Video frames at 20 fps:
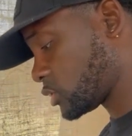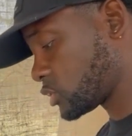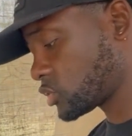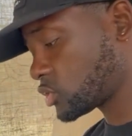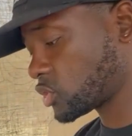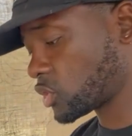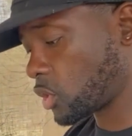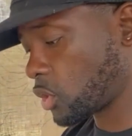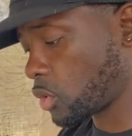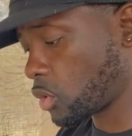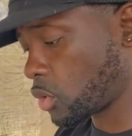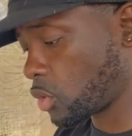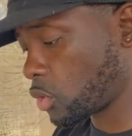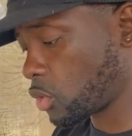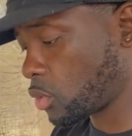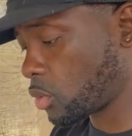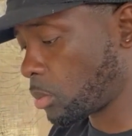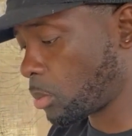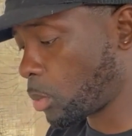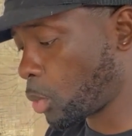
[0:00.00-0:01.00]

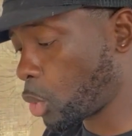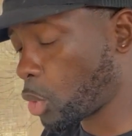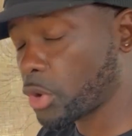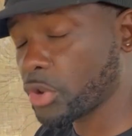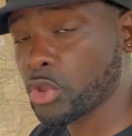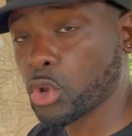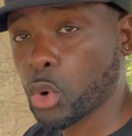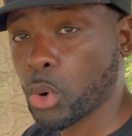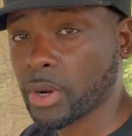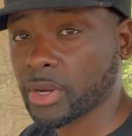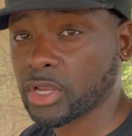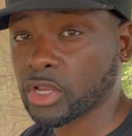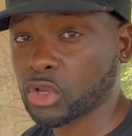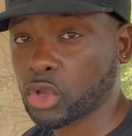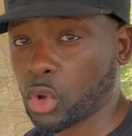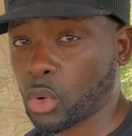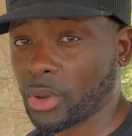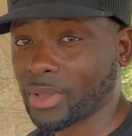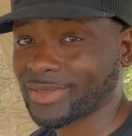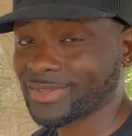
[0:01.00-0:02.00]
so more yarn can
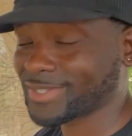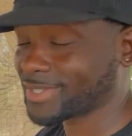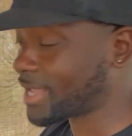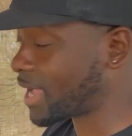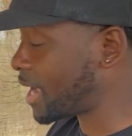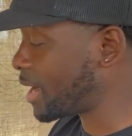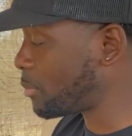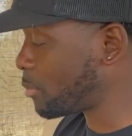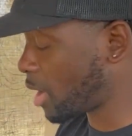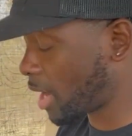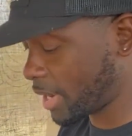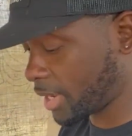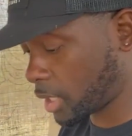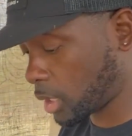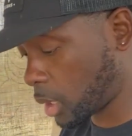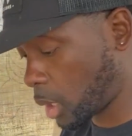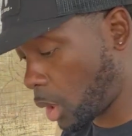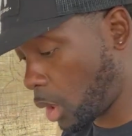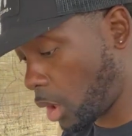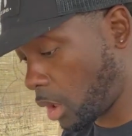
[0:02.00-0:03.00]
go inside my
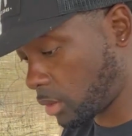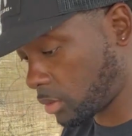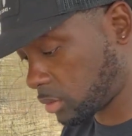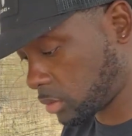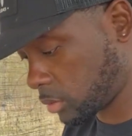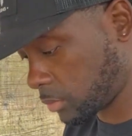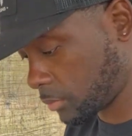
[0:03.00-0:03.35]
cloth.